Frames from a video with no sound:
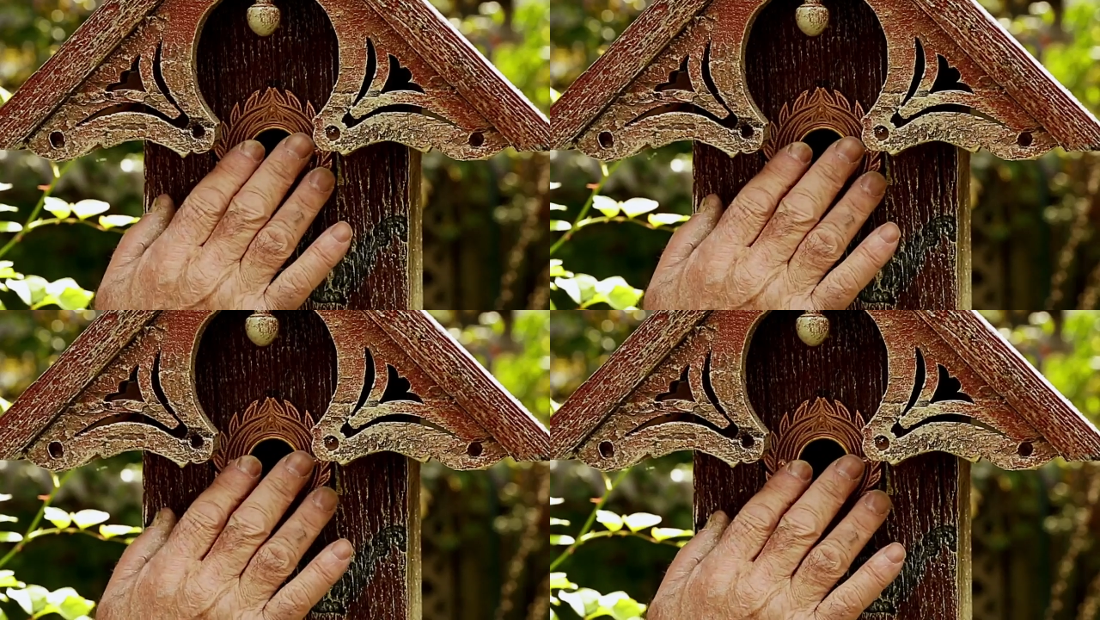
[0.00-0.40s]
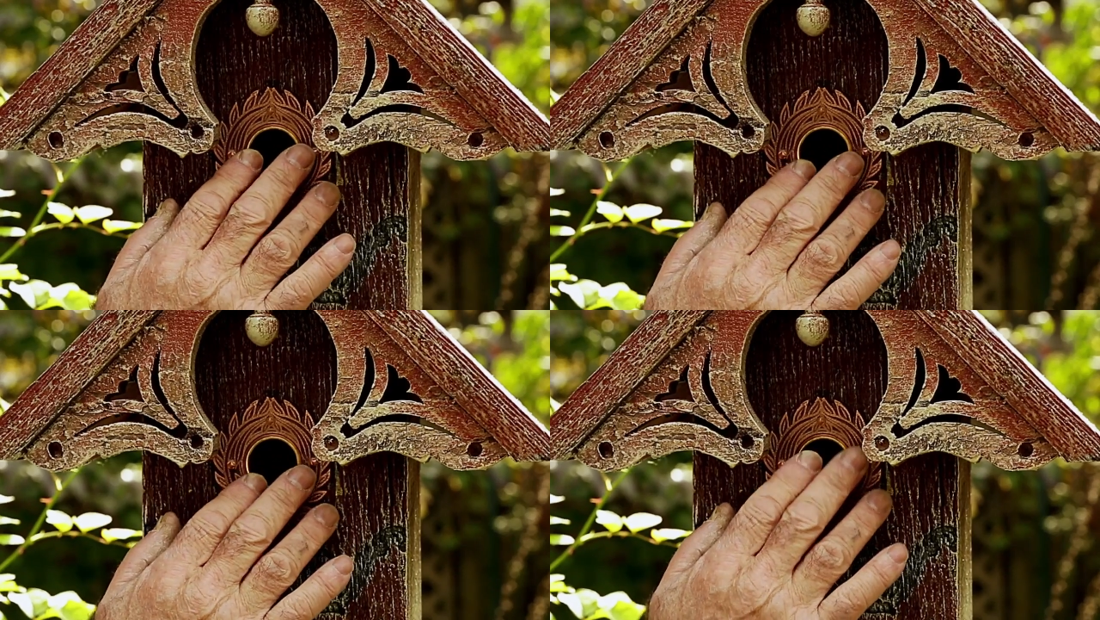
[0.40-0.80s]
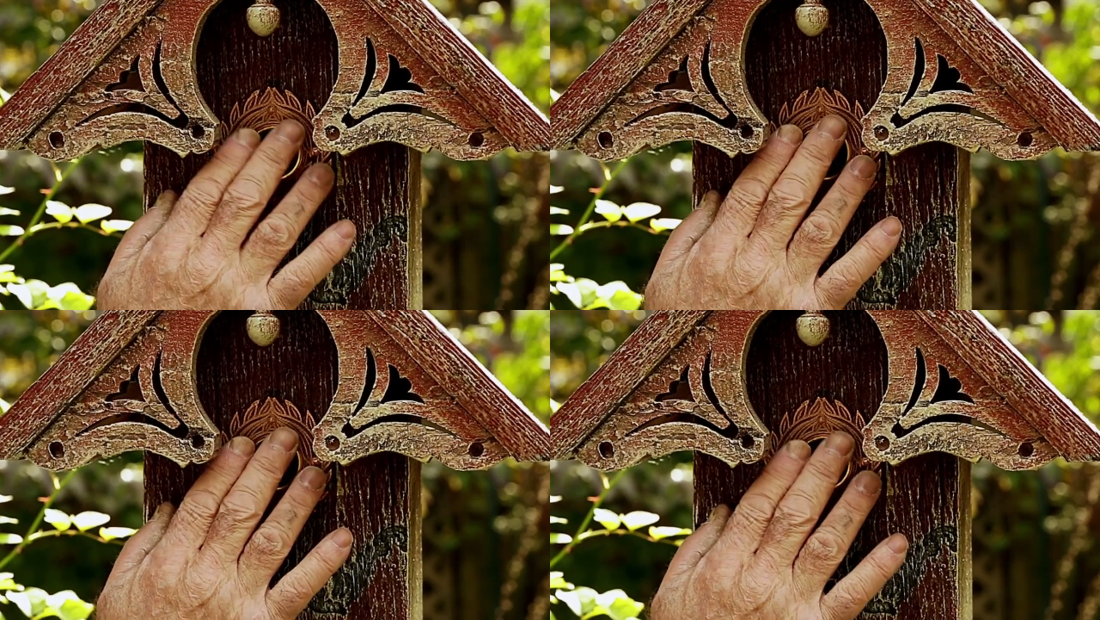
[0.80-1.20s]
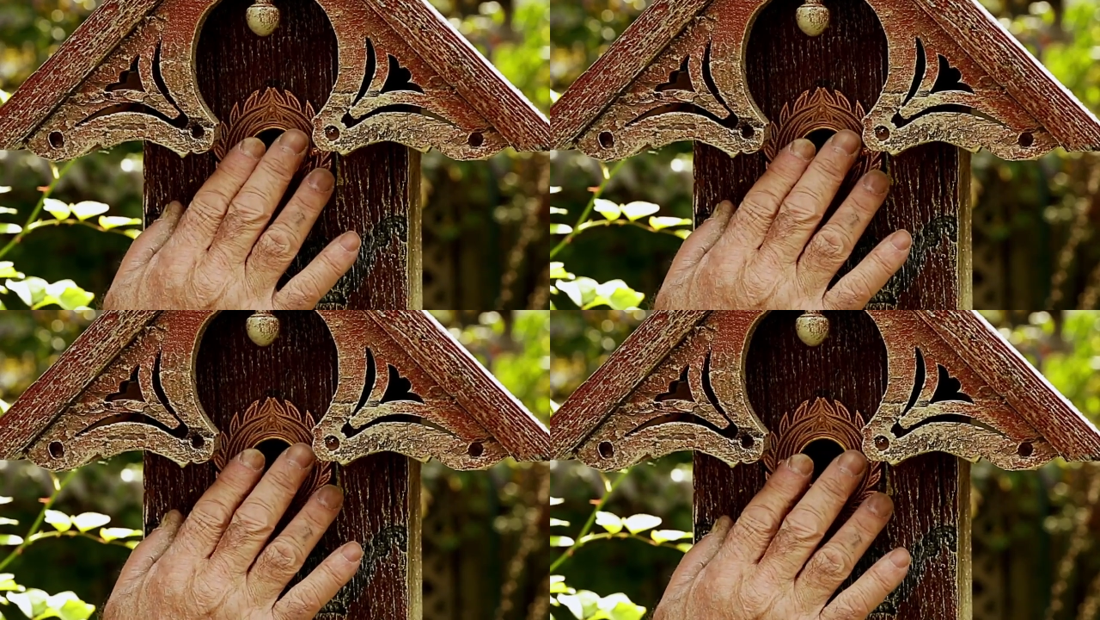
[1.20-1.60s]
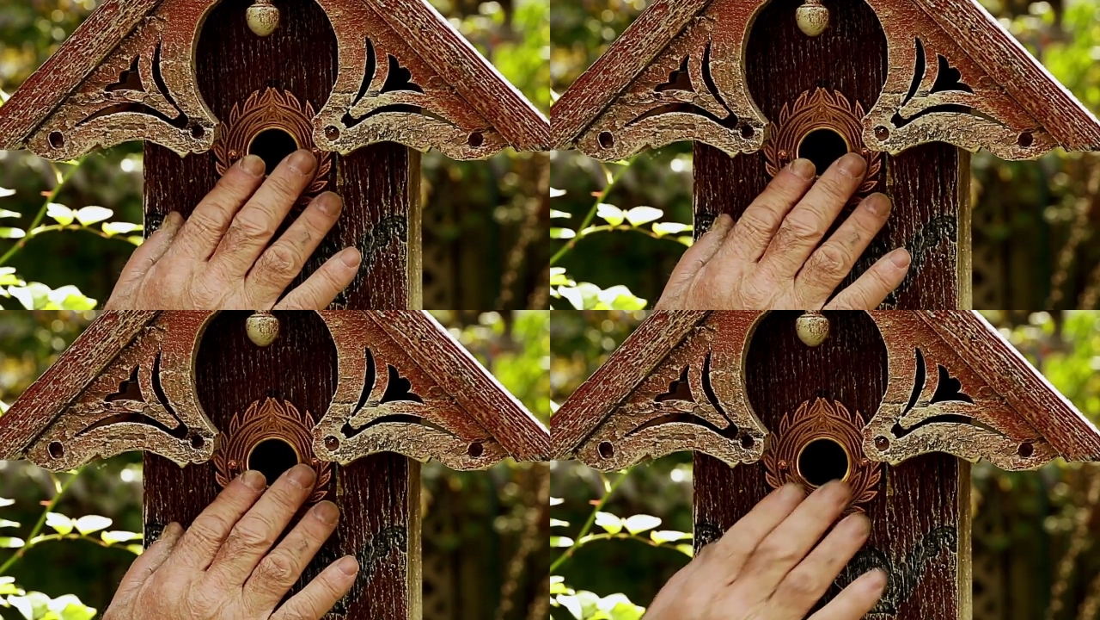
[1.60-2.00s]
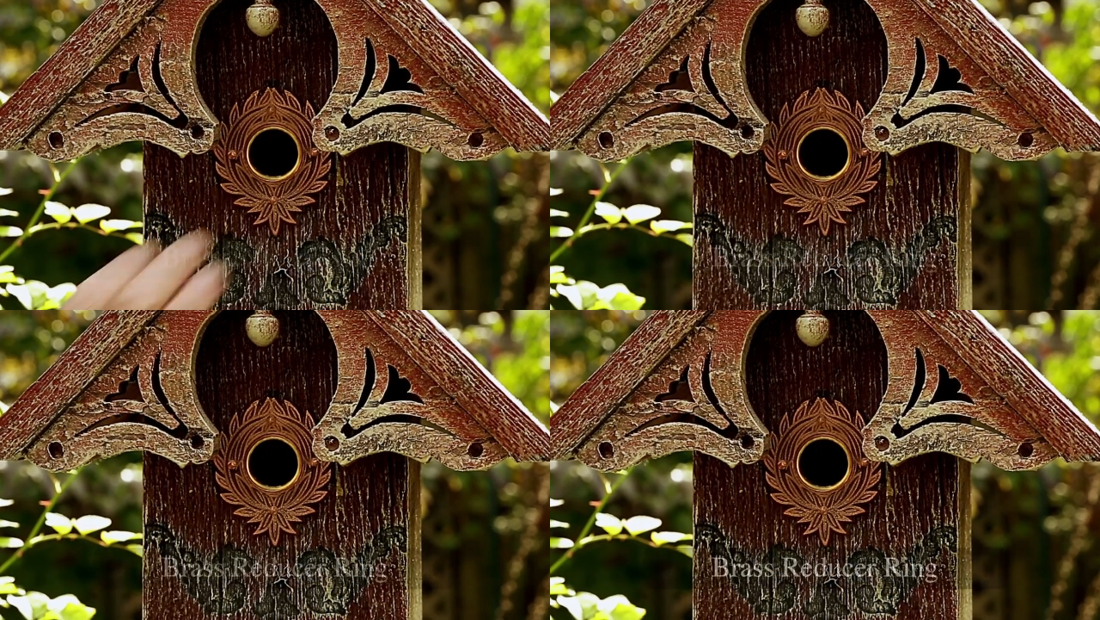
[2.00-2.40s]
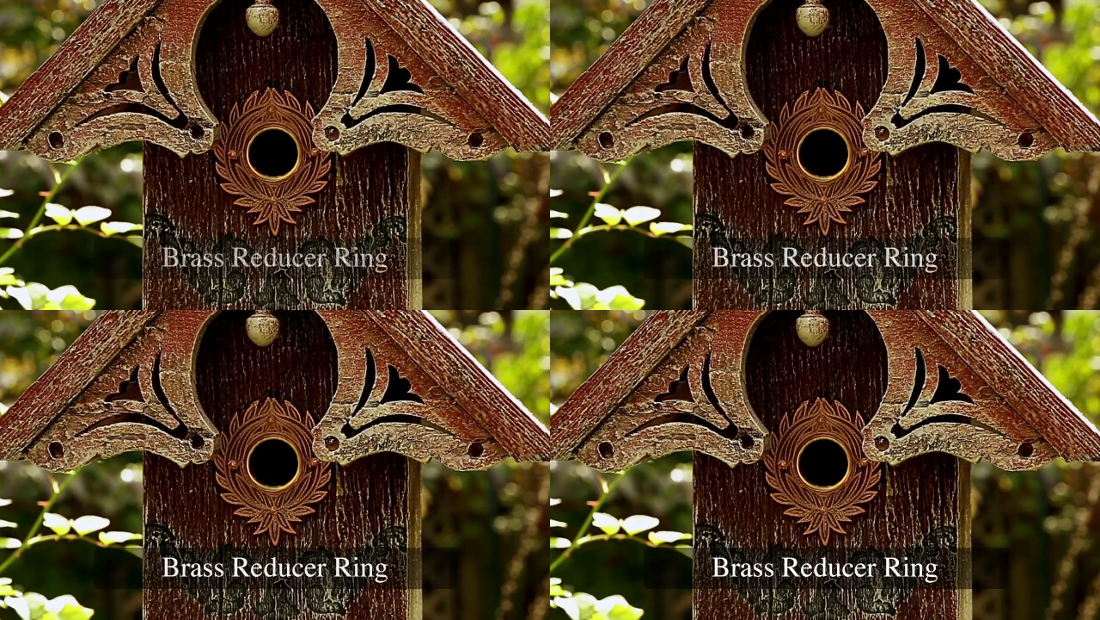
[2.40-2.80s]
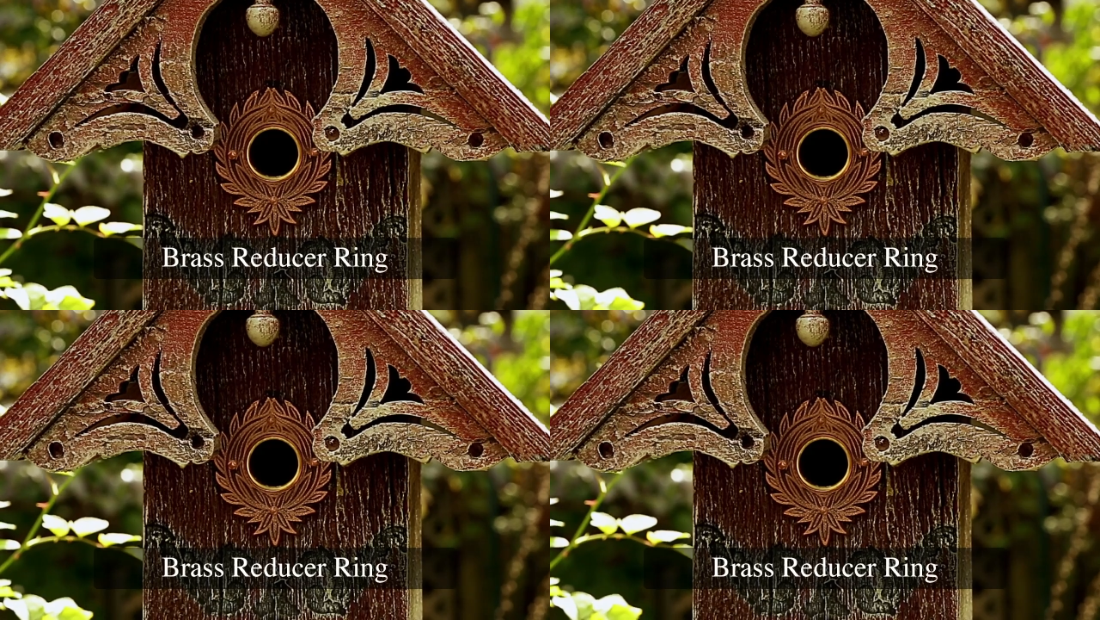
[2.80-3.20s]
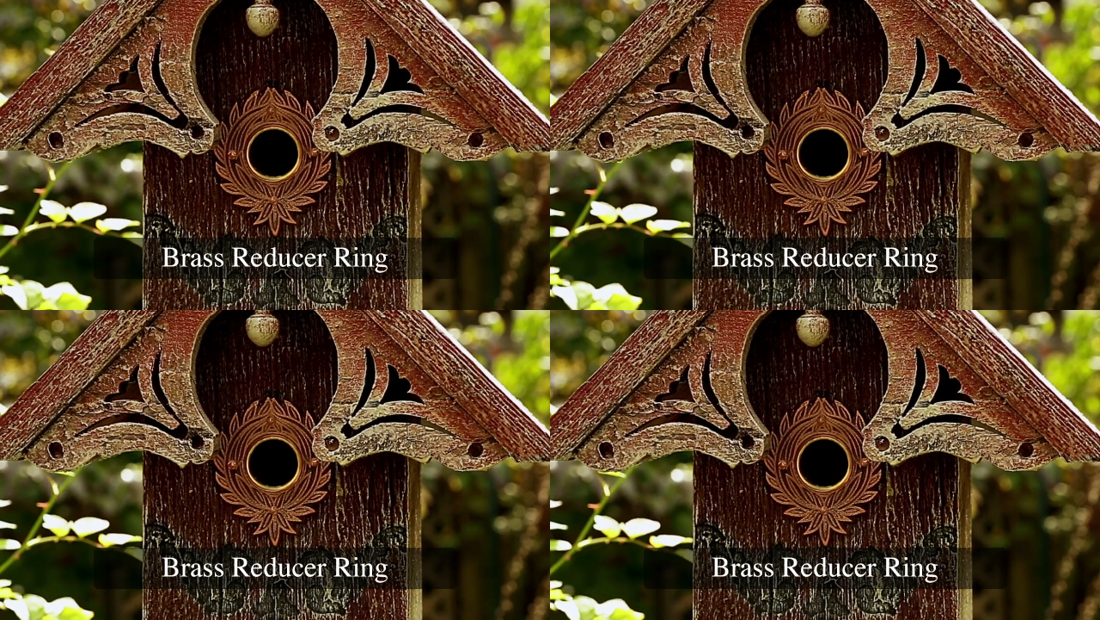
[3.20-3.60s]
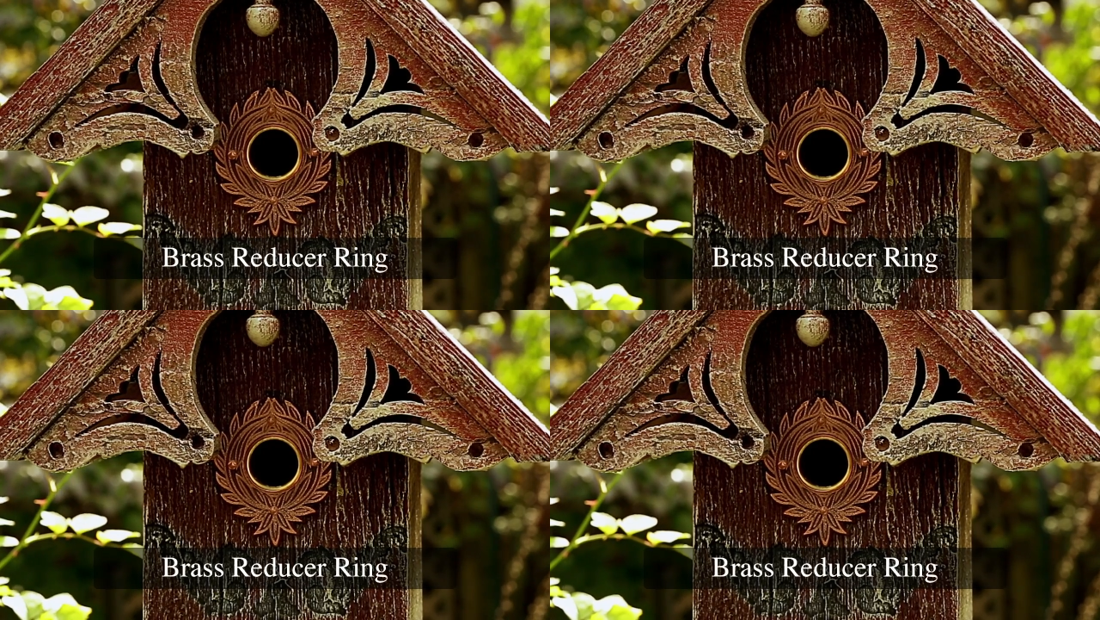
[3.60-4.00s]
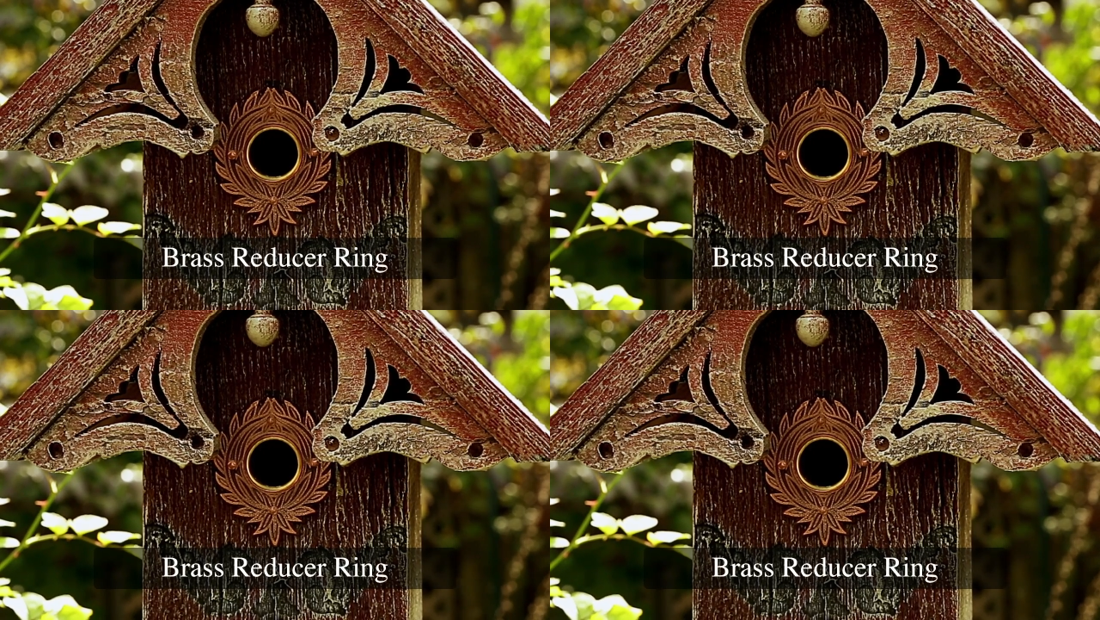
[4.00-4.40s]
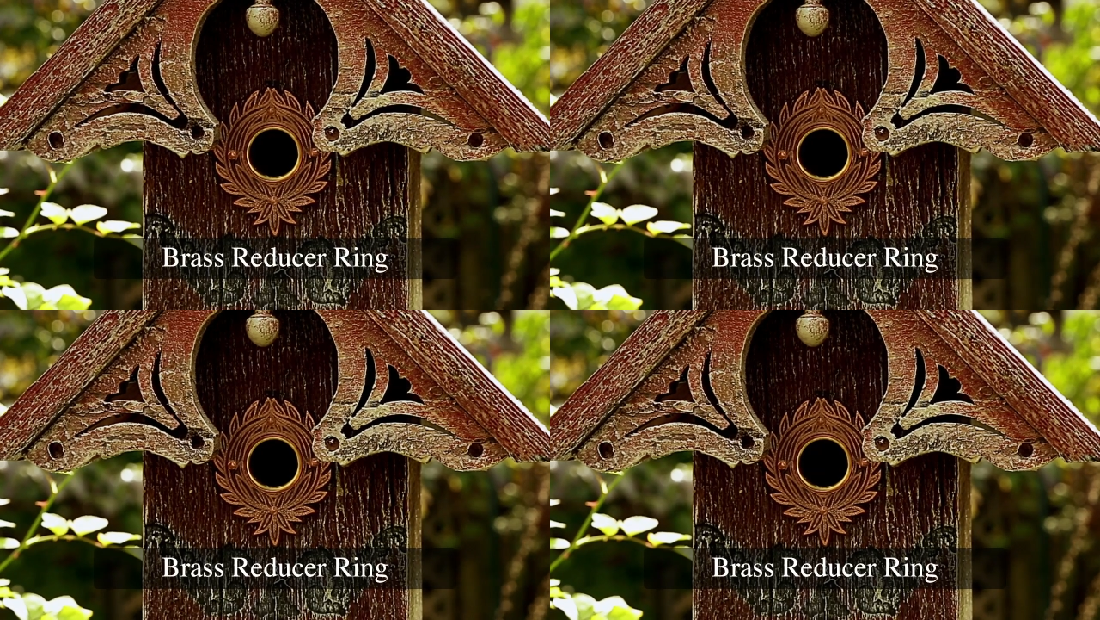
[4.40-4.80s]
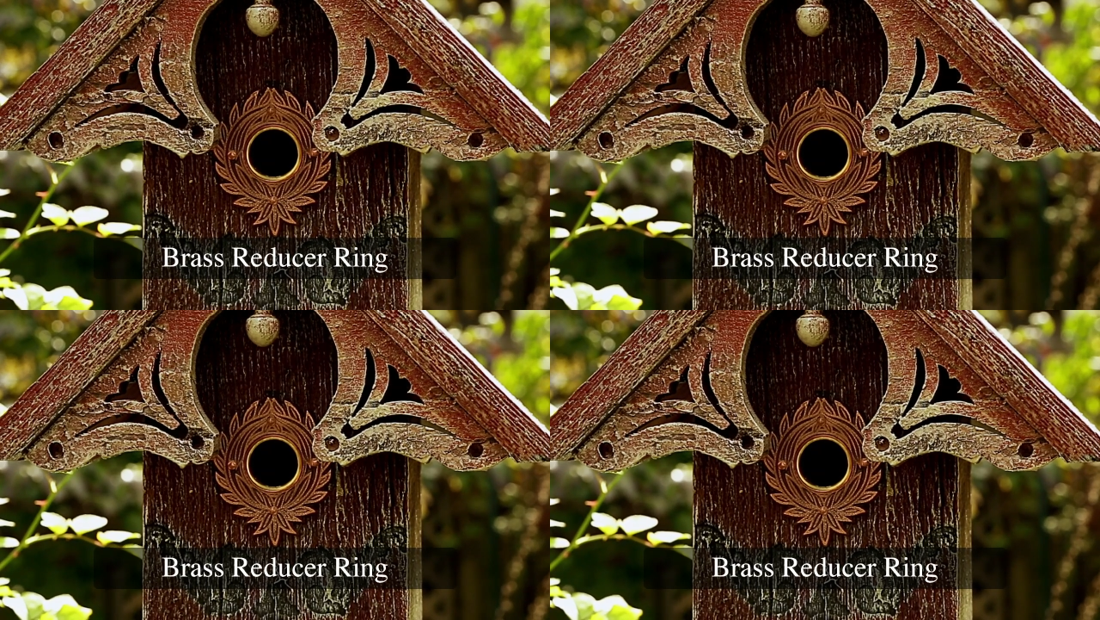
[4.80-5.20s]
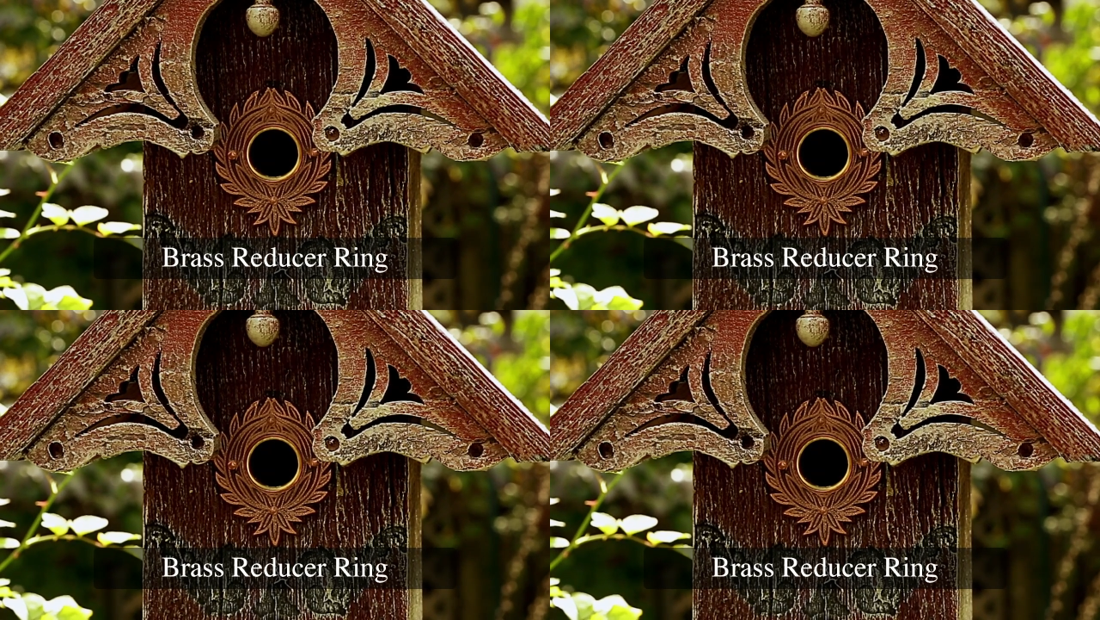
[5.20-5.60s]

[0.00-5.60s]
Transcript: Nobody's mouth can be seen.